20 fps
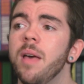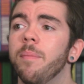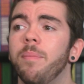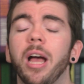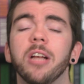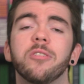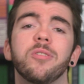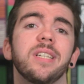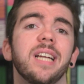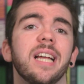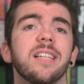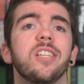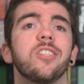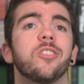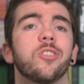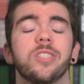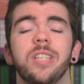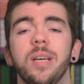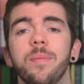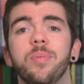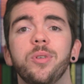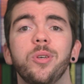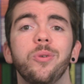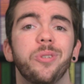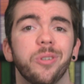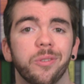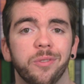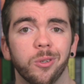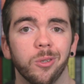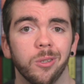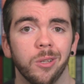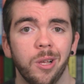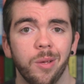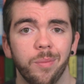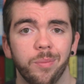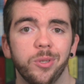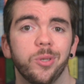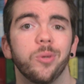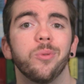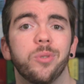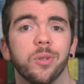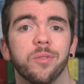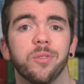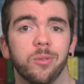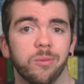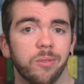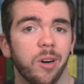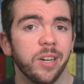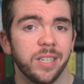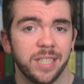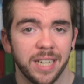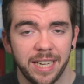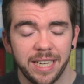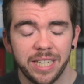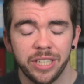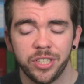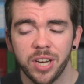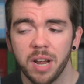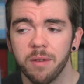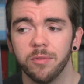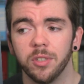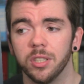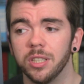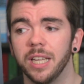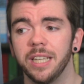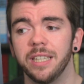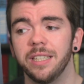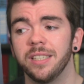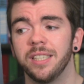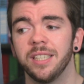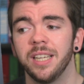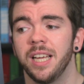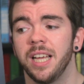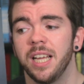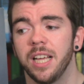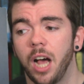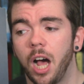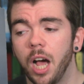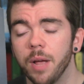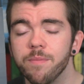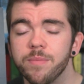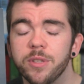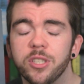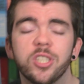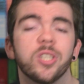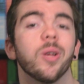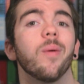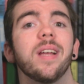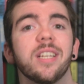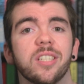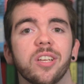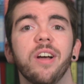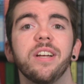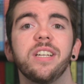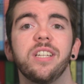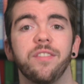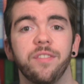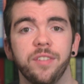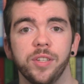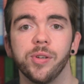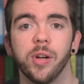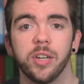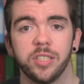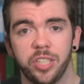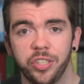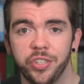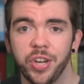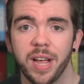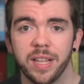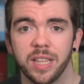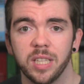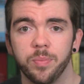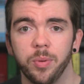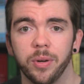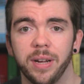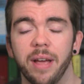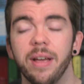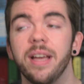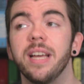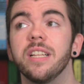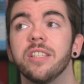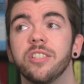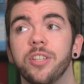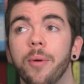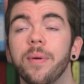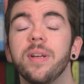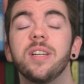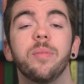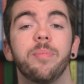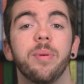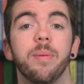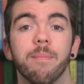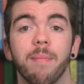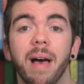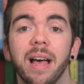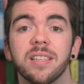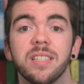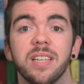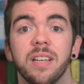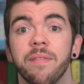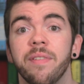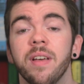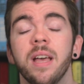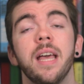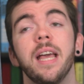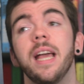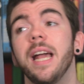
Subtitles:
Patrick Ness is just a beautiful, beautiful writer in general, and I'm so excited for you guys to check this book out. It's going to be massive.